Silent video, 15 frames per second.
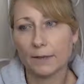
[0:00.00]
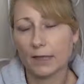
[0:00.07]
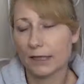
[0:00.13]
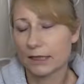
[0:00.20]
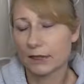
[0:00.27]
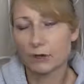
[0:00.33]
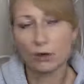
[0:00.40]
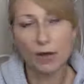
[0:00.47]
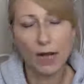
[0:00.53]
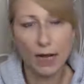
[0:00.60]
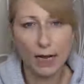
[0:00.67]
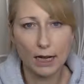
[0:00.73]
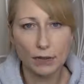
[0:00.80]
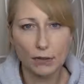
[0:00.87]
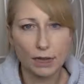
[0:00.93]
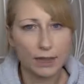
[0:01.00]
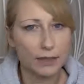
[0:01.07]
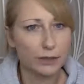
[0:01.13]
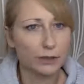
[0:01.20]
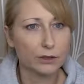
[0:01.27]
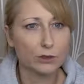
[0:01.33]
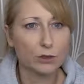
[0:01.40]
I didn't know how, I
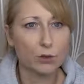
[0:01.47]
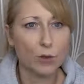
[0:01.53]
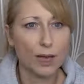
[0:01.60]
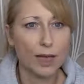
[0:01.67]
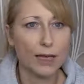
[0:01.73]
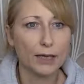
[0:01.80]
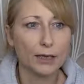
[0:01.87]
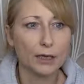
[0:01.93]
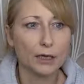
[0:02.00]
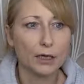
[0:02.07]
didn't know when,